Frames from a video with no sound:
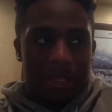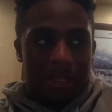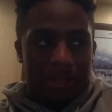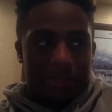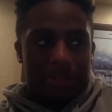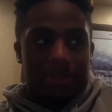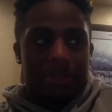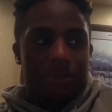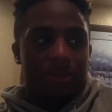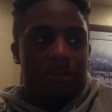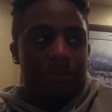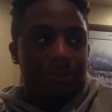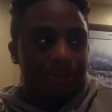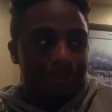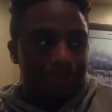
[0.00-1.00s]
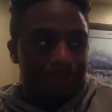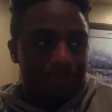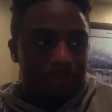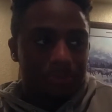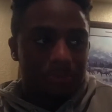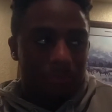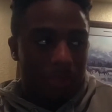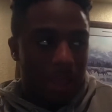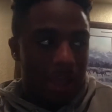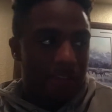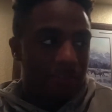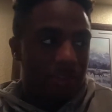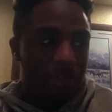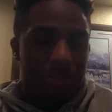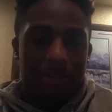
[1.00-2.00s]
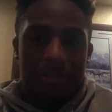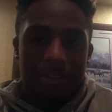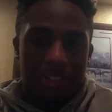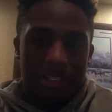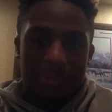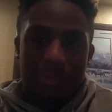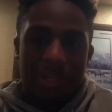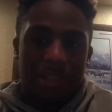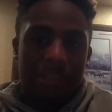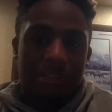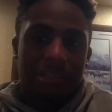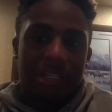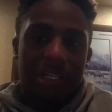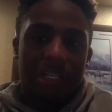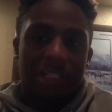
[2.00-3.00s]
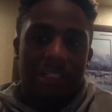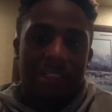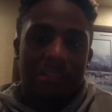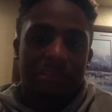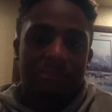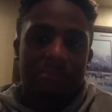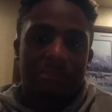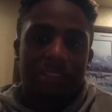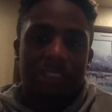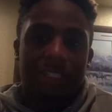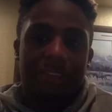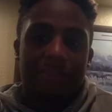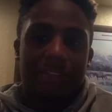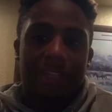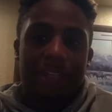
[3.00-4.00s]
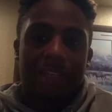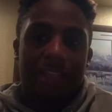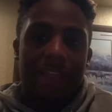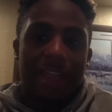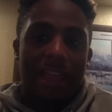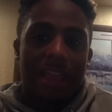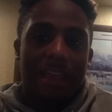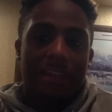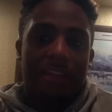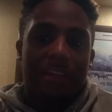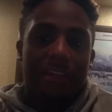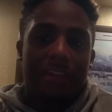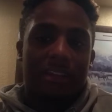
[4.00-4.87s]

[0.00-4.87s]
So I've literally just been lifting and